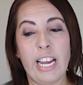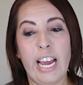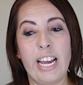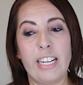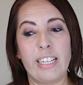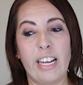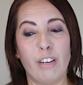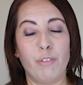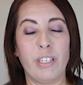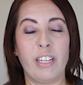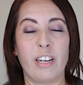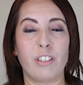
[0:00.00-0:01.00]
and that if
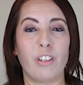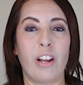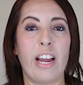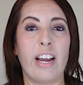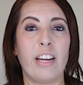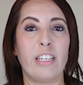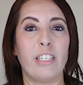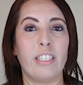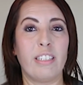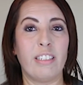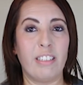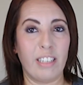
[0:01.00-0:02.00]
a doctor had
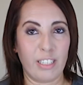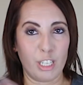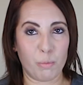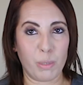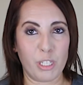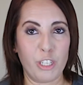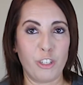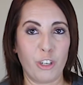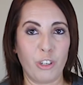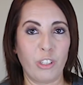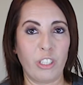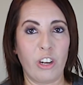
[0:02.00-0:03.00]
done this procedure
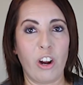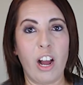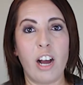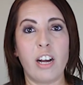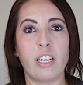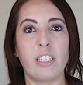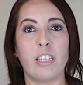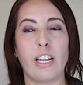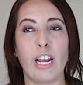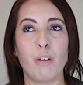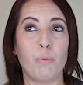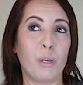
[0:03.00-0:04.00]
earlier on,
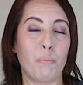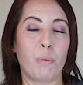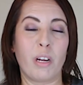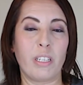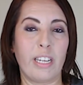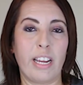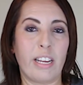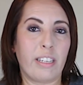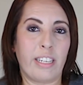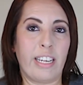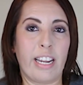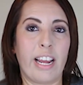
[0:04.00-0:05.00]
that I wouldn't probably
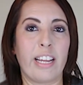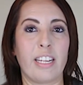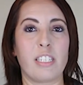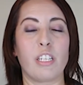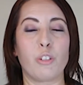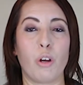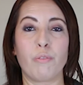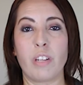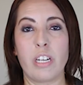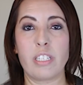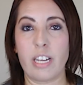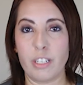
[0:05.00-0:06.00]
get headaches as often
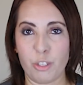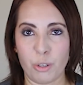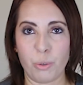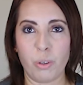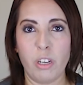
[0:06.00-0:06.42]
as I do.